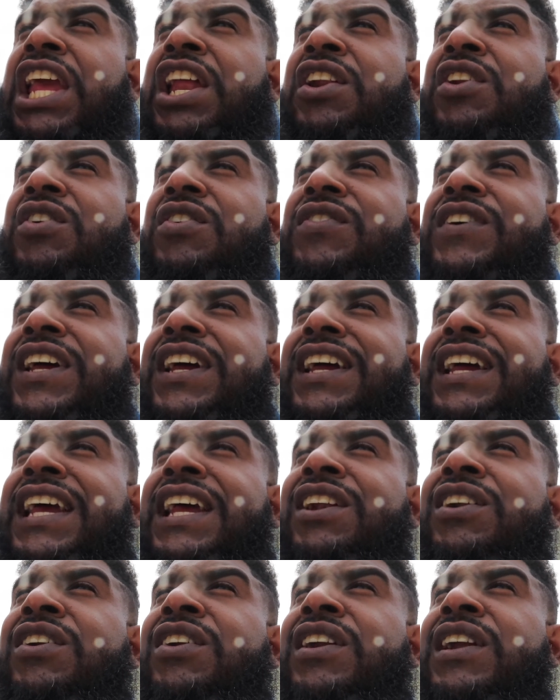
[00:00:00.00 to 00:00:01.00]
in
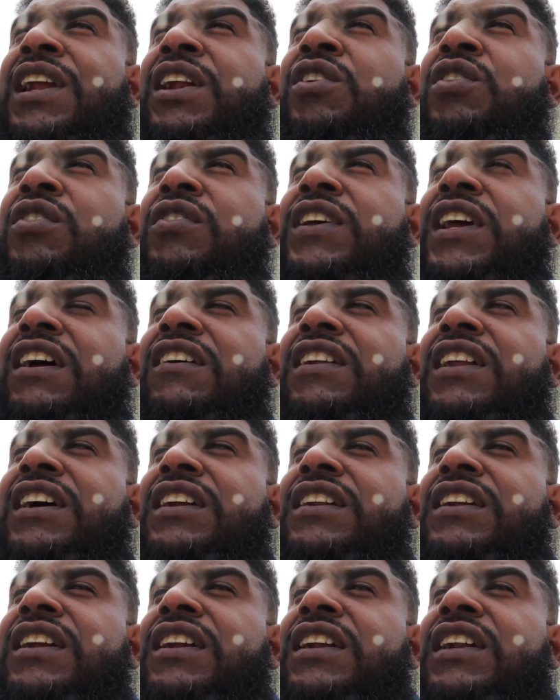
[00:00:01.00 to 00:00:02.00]
North in, in North Philly.
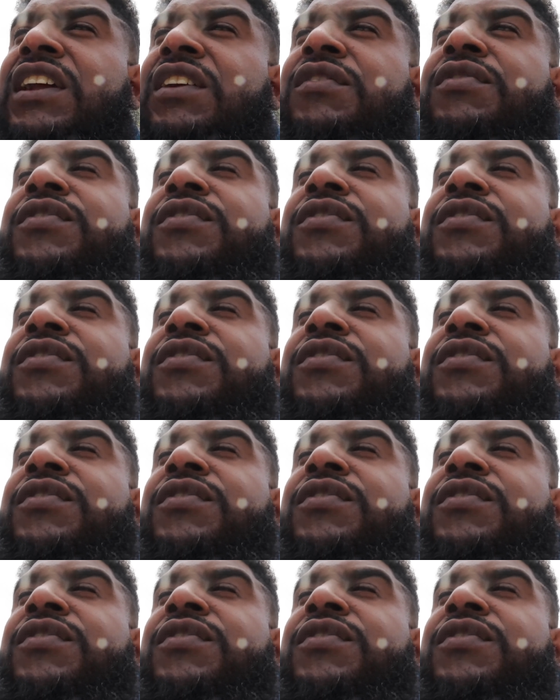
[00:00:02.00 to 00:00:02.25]
Carolina. In